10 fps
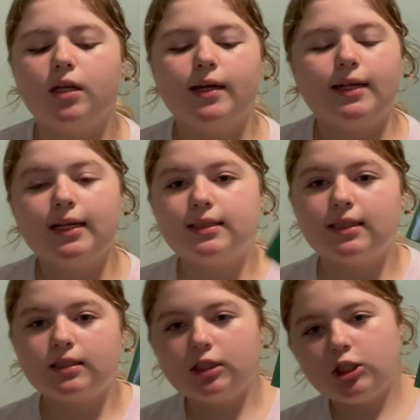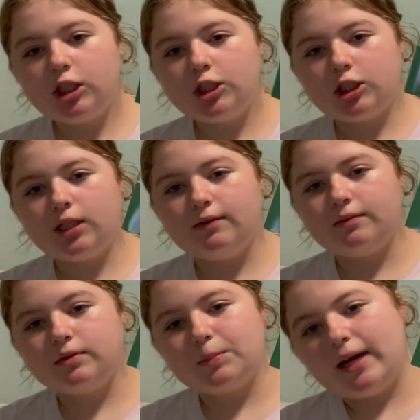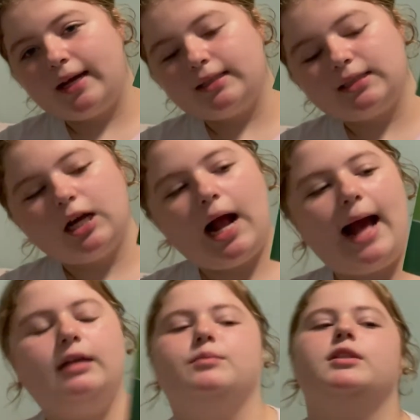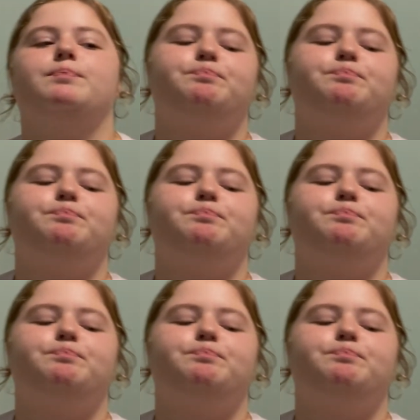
Next is The Cheat Sheet by Sarah Adams.